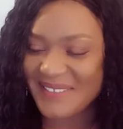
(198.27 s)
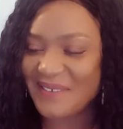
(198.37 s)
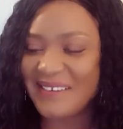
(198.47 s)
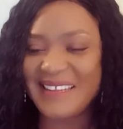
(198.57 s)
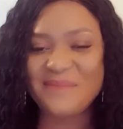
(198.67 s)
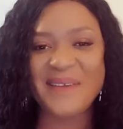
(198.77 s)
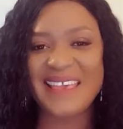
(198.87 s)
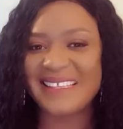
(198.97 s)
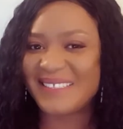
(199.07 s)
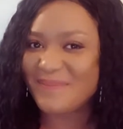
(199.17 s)
So Limbe
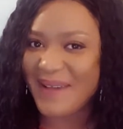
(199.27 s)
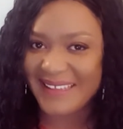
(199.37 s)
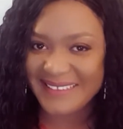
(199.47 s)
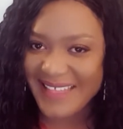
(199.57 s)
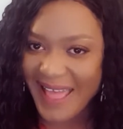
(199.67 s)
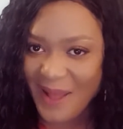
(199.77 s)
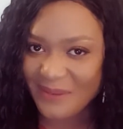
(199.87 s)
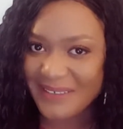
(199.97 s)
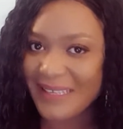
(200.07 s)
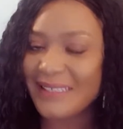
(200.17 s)
is my
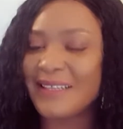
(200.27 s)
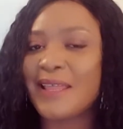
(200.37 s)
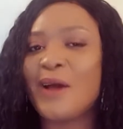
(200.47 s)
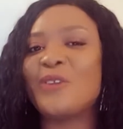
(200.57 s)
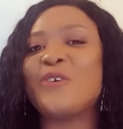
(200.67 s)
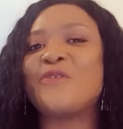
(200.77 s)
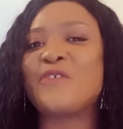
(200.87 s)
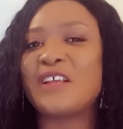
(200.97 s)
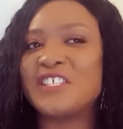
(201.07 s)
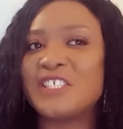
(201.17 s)
town, the town of
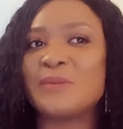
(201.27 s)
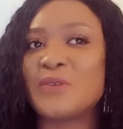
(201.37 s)
friendship.